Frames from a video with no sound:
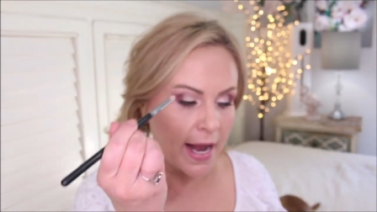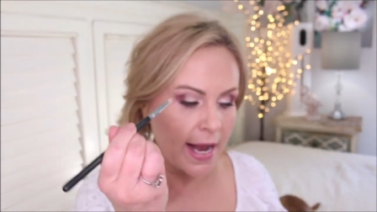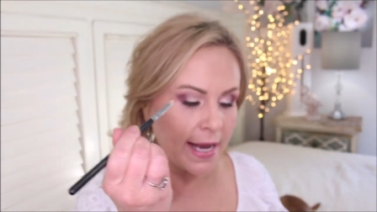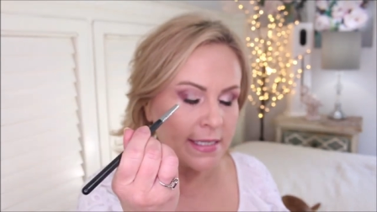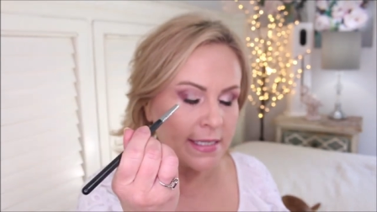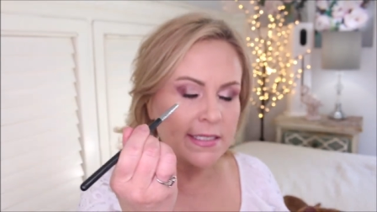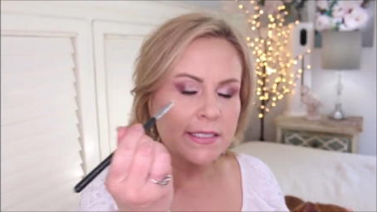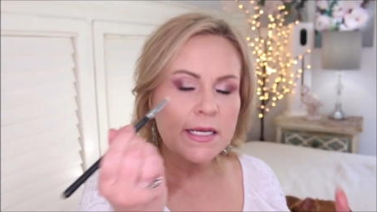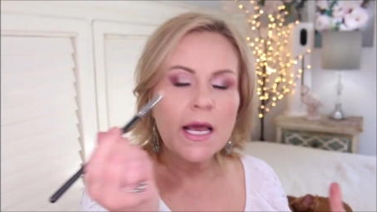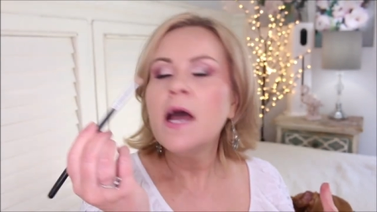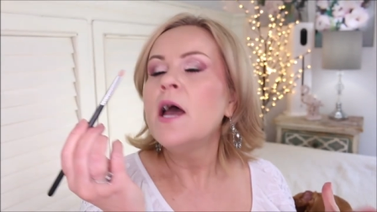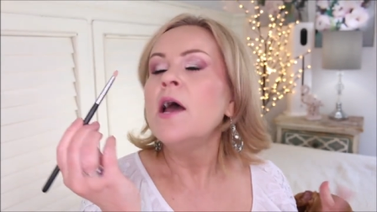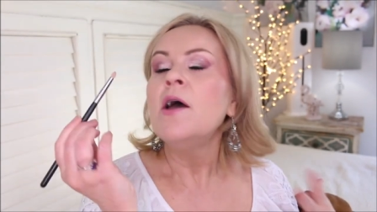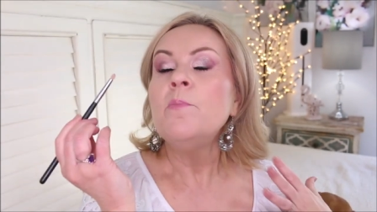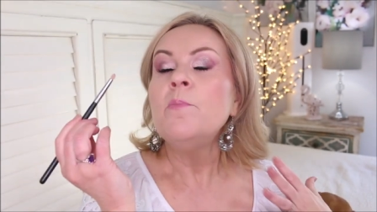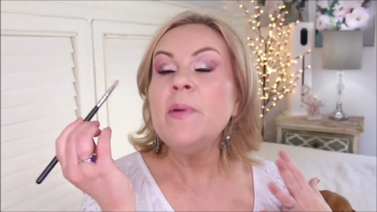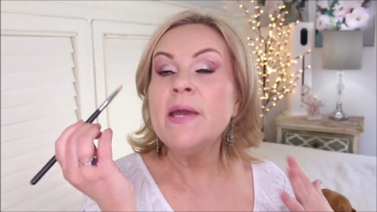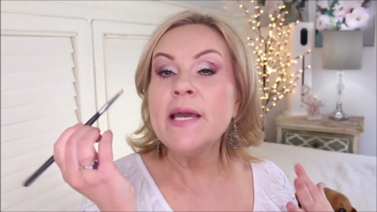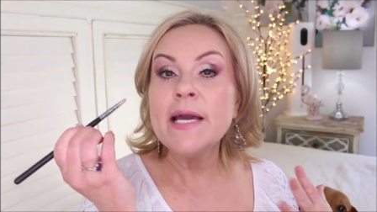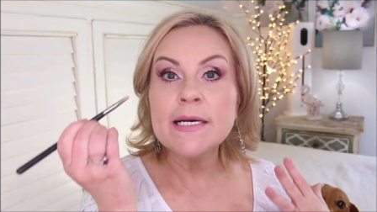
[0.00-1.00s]
eyes
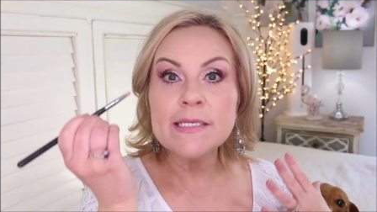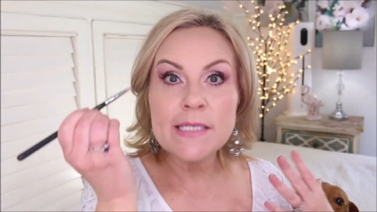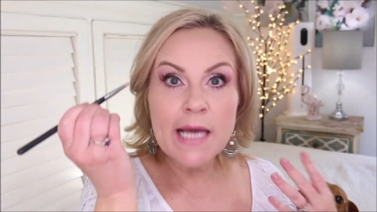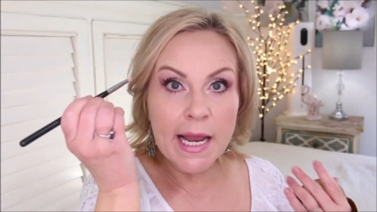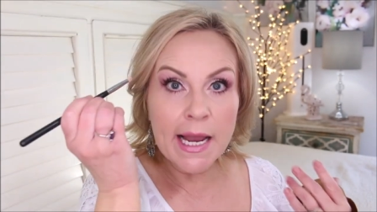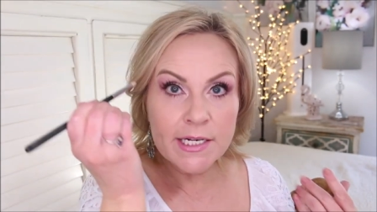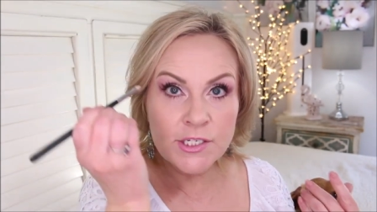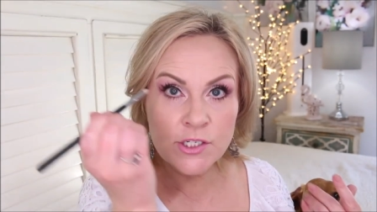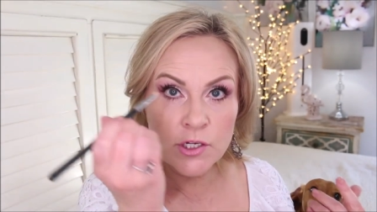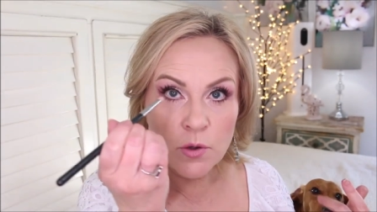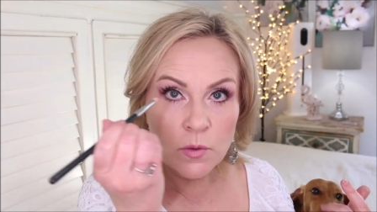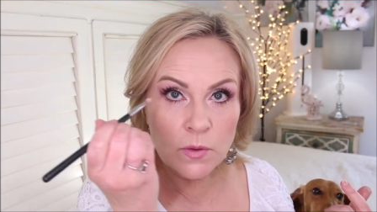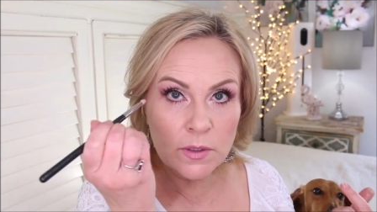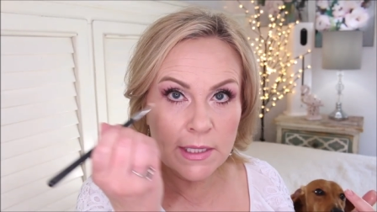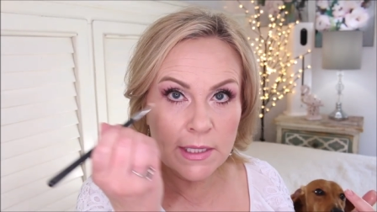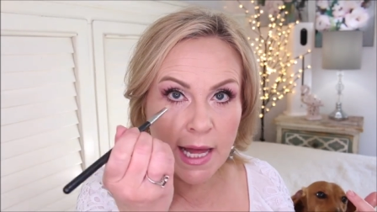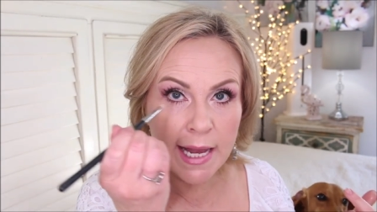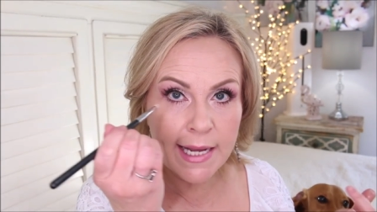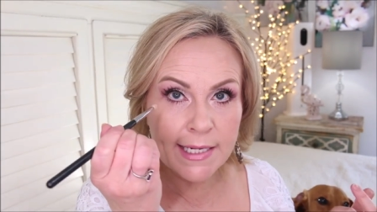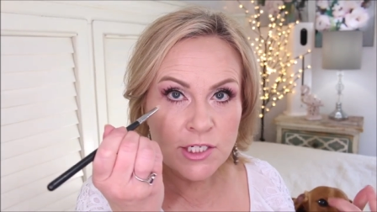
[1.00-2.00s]
because I don't
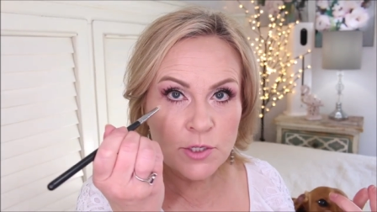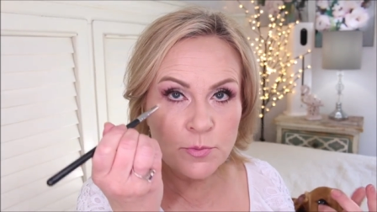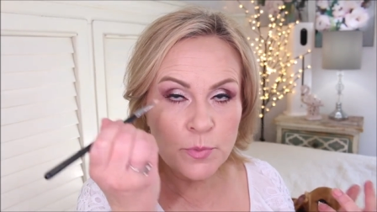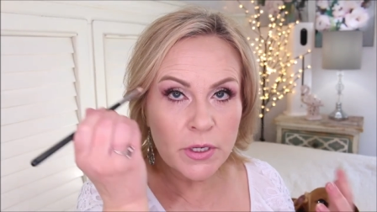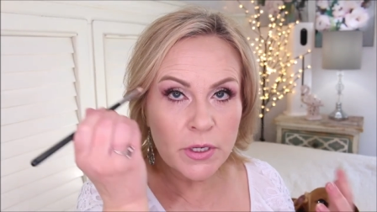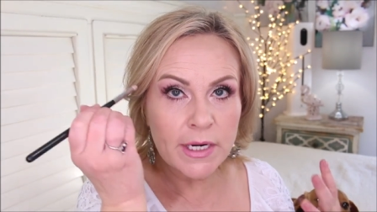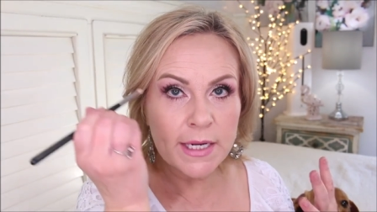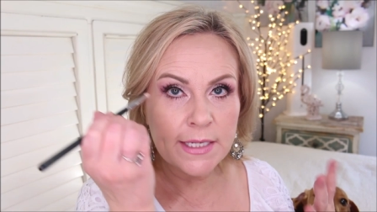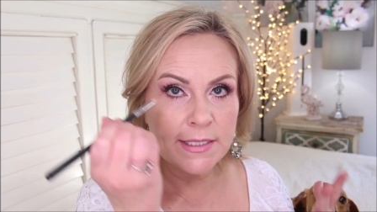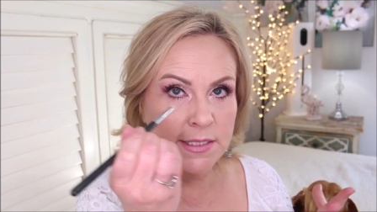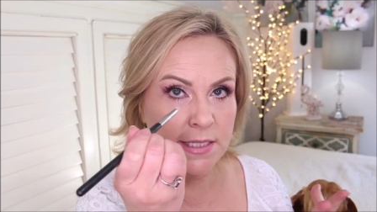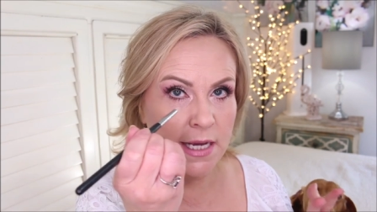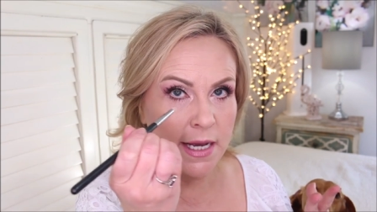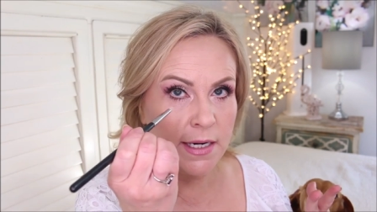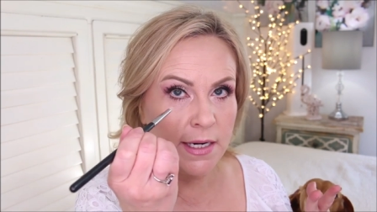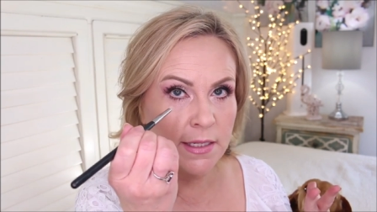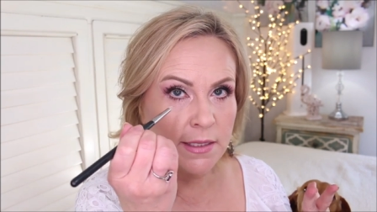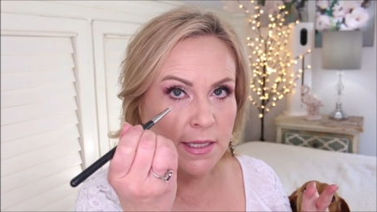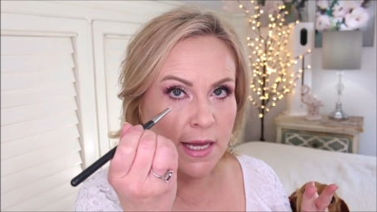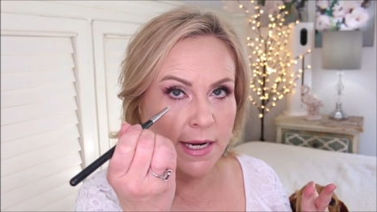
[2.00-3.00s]
like to put a
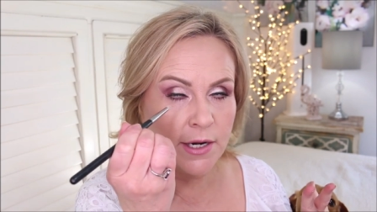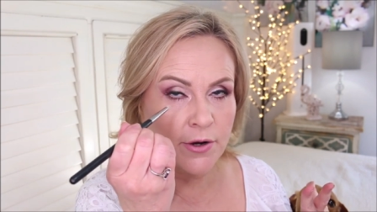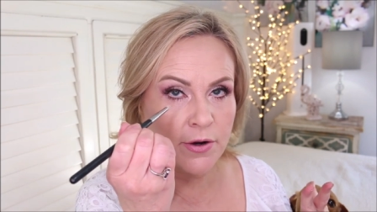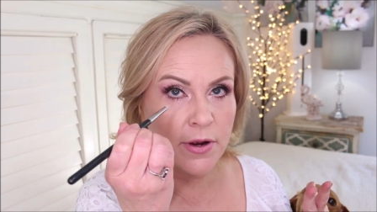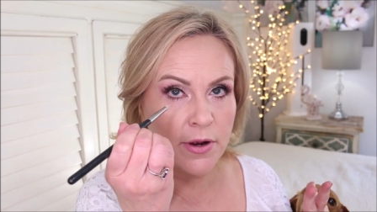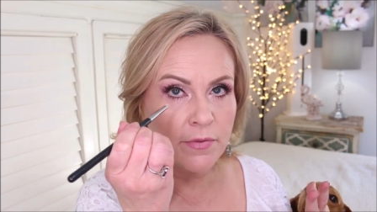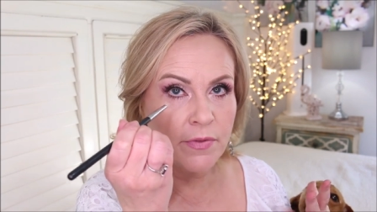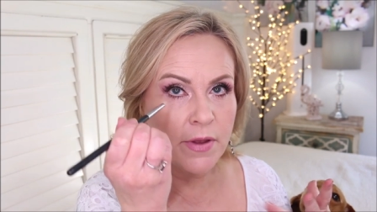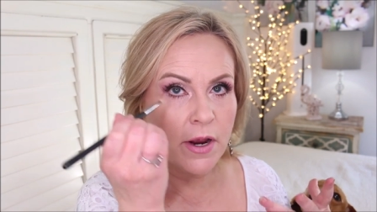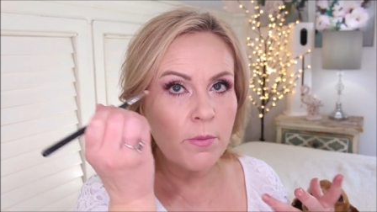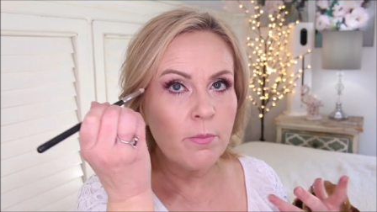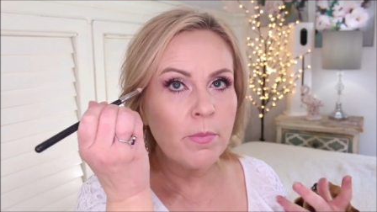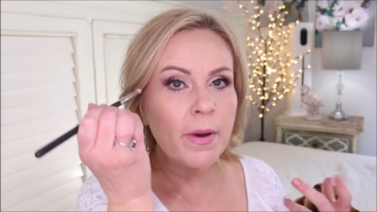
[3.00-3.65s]
ton of liner on there,